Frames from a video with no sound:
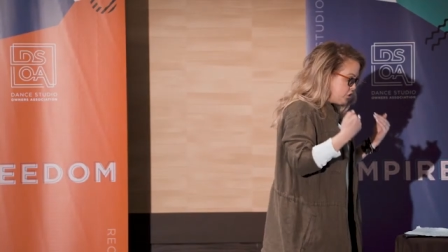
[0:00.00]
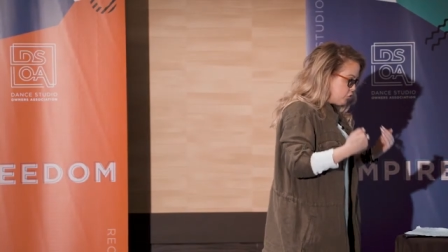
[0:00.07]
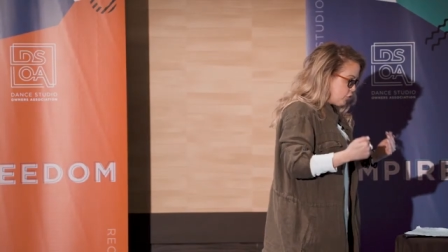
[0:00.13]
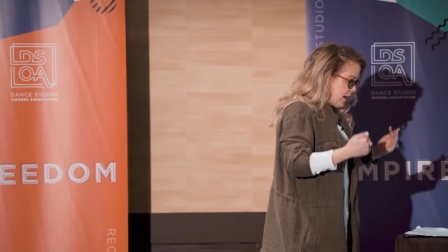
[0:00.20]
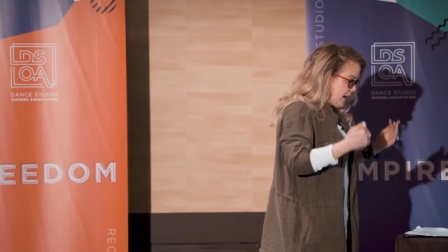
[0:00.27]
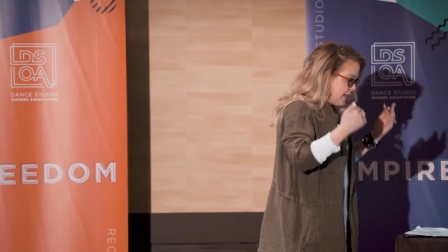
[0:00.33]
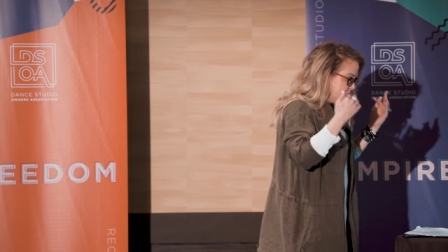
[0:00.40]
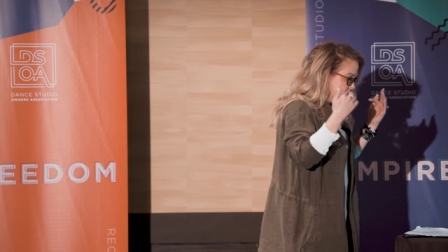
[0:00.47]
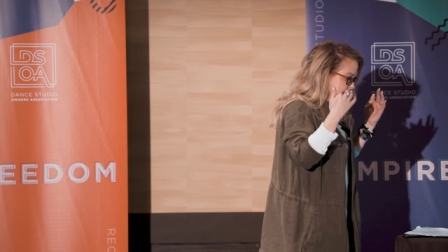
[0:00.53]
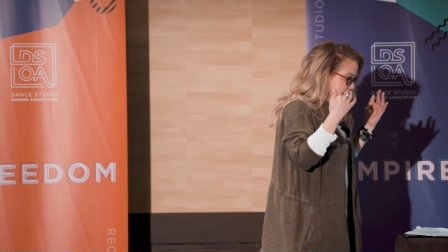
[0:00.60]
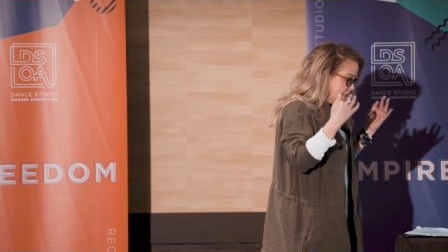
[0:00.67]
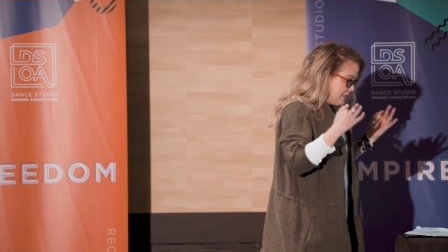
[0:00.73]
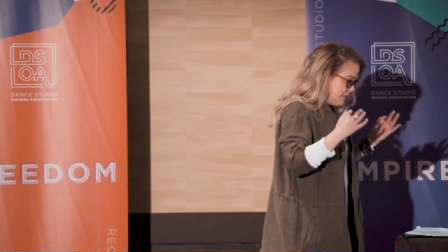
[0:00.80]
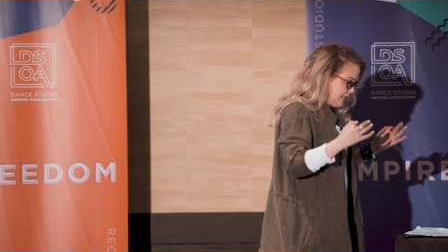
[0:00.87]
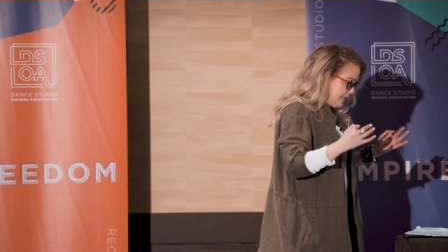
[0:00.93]
try to
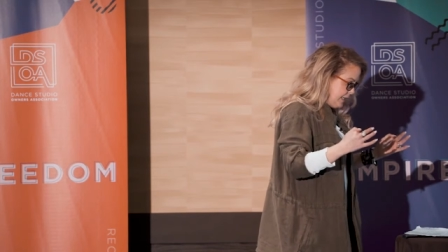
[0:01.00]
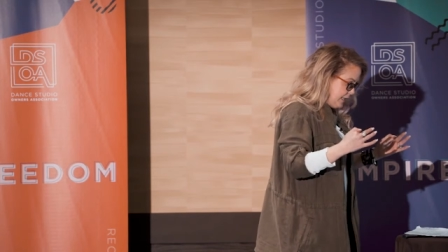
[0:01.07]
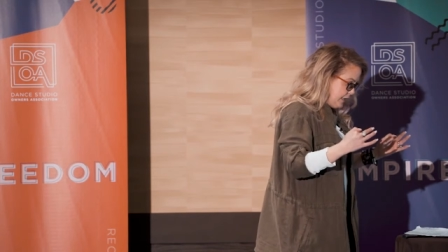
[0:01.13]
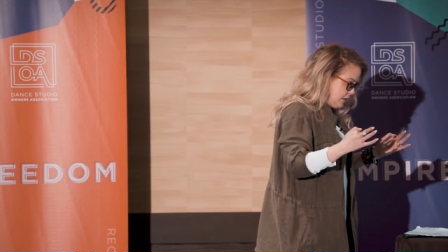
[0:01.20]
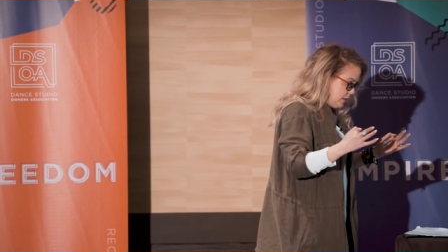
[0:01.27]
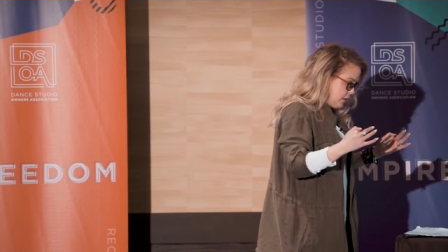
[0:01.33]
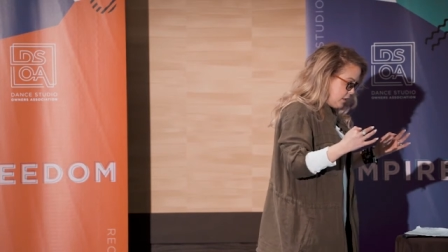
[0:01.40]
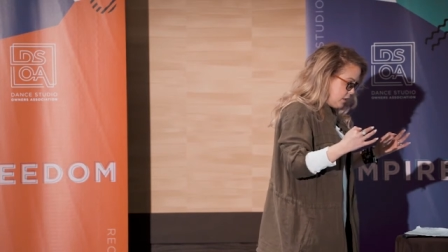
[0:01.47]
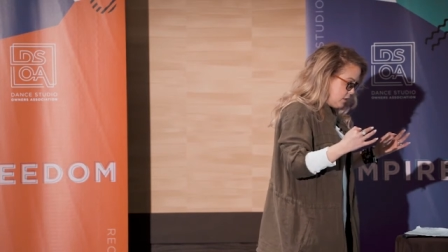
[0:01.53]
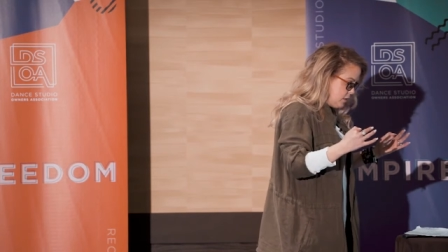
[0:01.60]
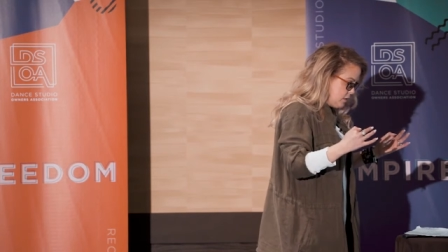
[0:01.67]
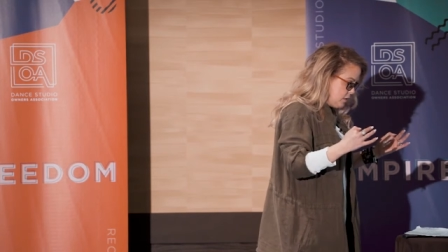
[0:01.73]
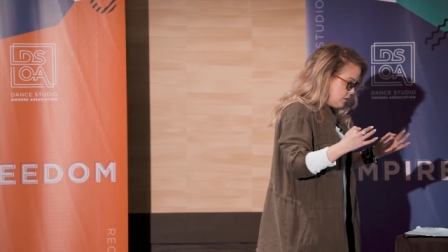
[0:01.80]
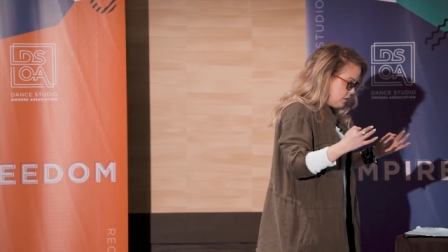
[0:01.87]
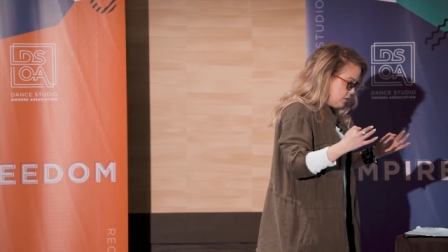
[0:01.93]
lead
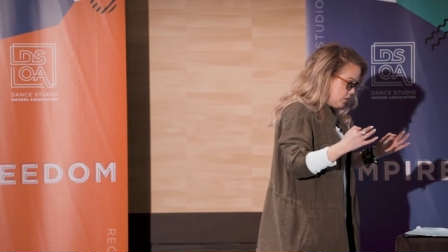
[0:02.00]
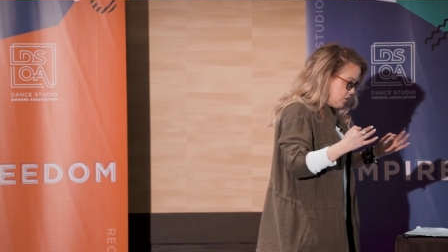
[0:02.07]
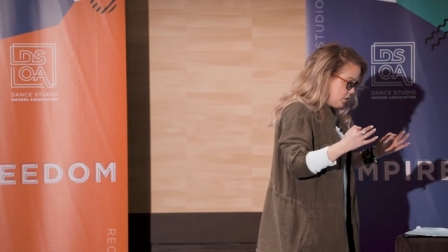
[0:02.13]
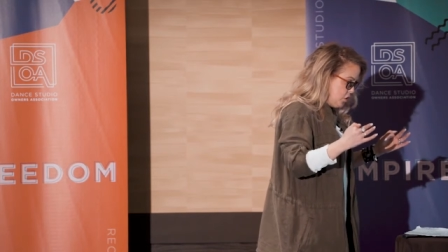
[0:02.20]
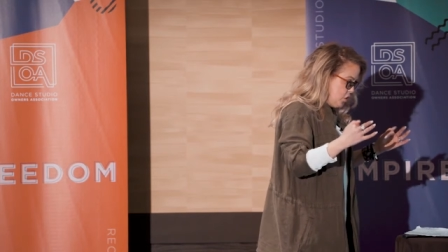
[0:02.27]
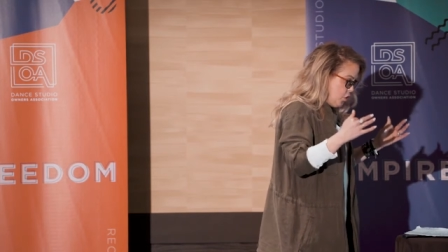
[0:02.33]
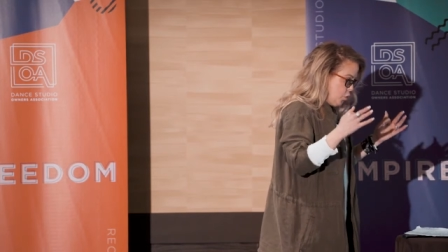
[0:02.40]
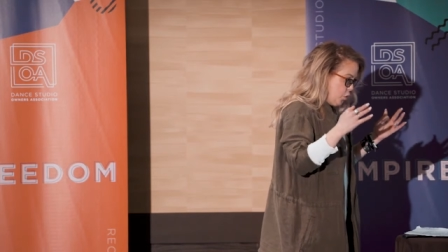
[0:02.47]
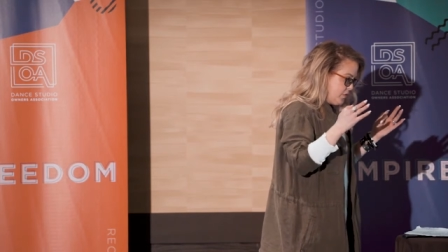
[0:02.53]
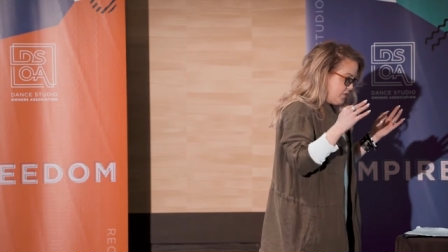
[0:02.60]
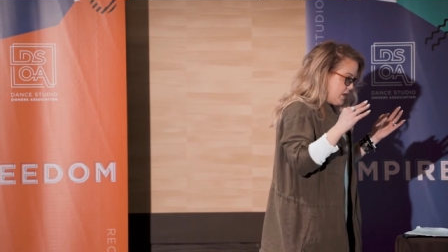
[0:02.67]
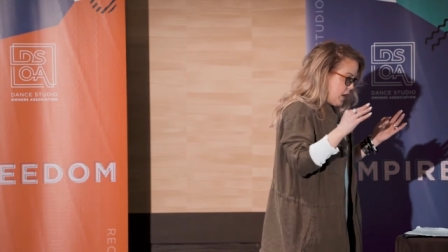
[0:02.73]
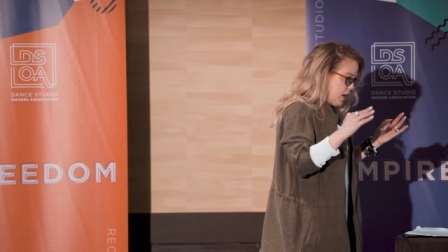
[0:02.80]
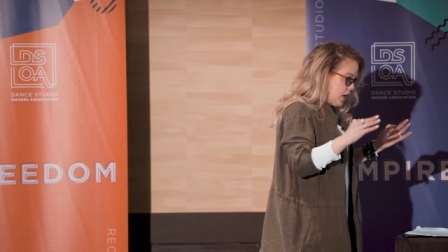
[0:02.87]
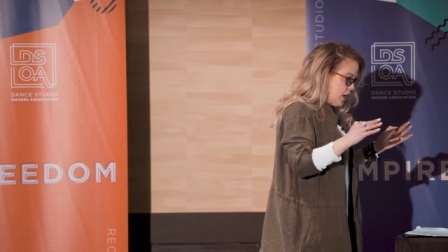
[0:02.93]
with
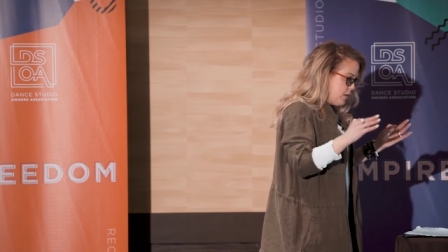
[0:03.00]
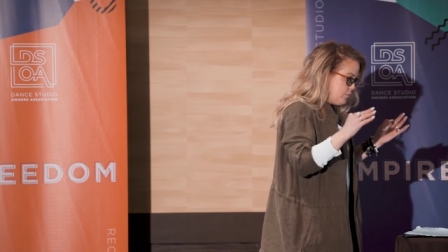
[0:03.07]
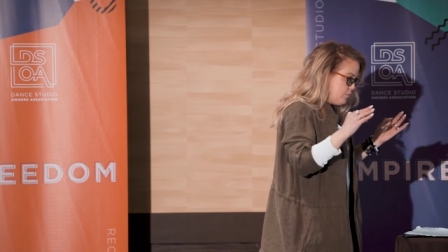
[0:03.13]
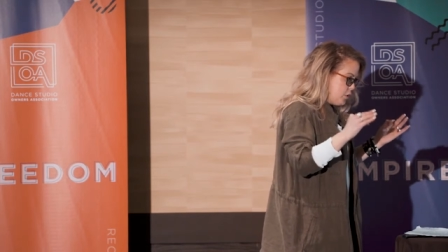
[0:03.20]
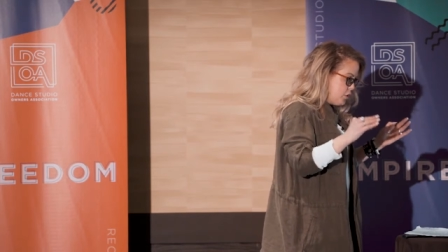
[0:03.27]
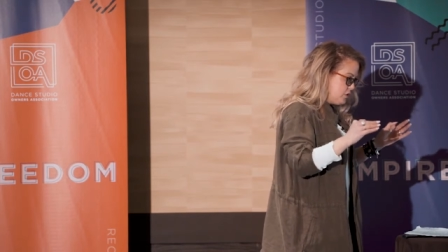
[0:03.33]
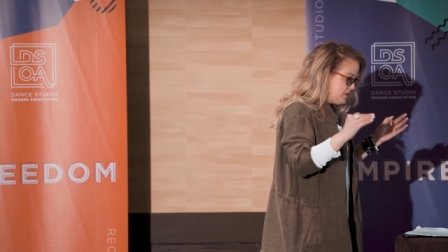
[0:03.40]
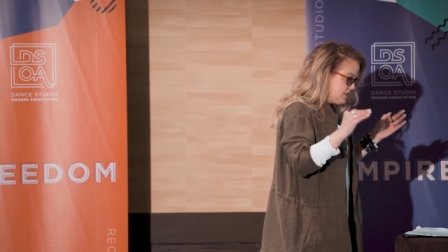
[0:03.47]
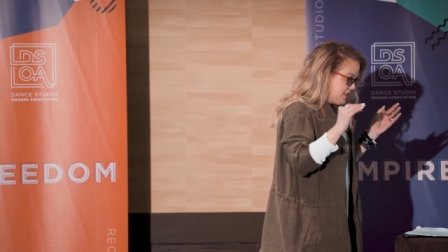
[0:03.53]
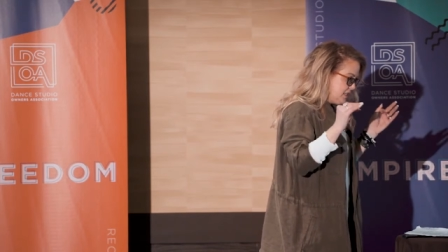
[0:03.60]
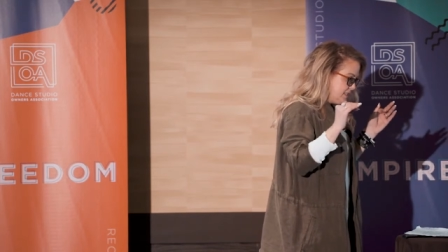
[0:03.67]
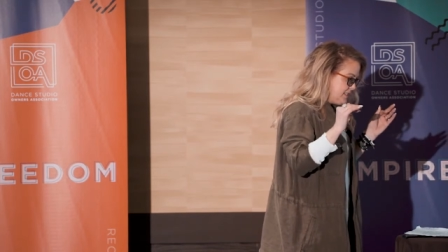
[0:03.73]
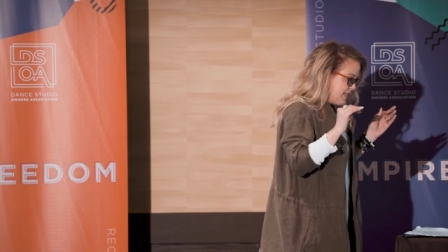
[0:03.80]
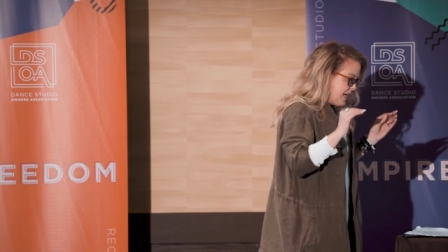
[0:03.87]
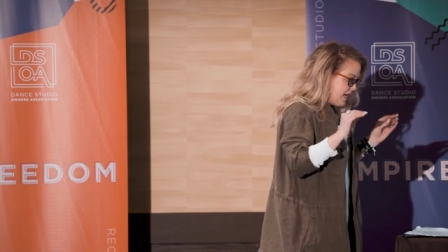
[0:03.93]
the utmost
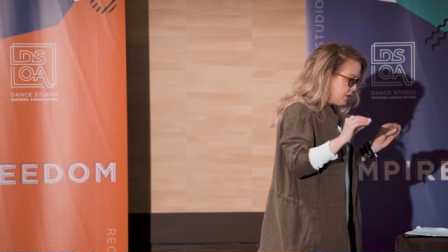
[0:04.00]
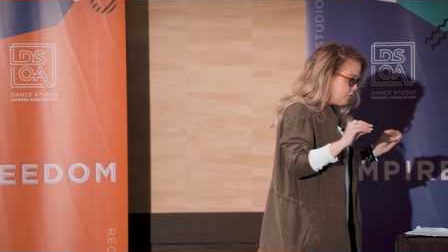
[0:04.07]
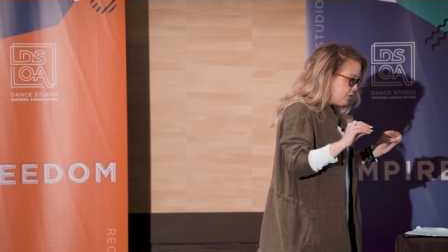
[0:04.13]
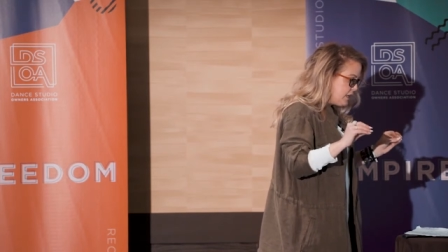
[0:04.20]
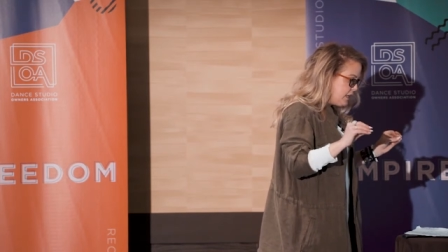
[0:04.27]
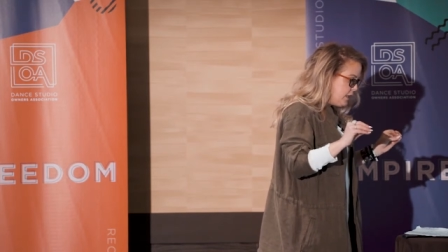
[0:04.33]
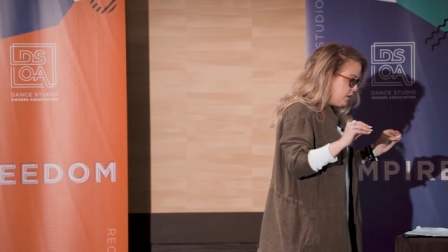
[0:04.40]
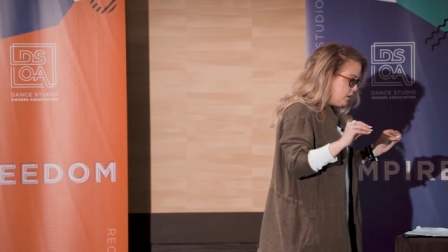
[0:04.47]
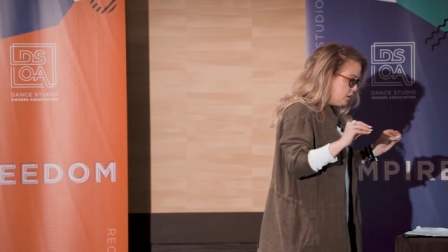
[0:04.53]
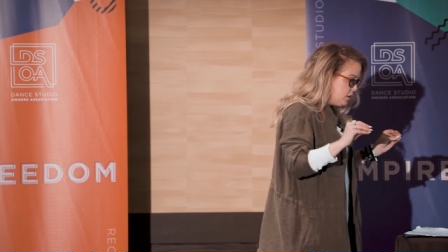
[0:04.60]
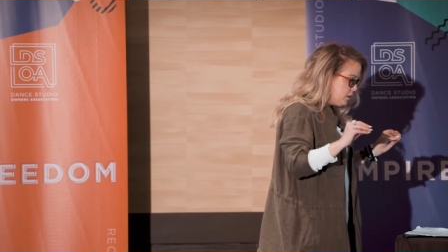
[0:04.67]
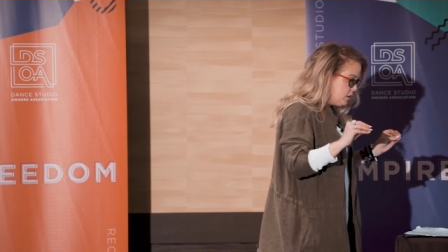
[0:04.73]
integrity,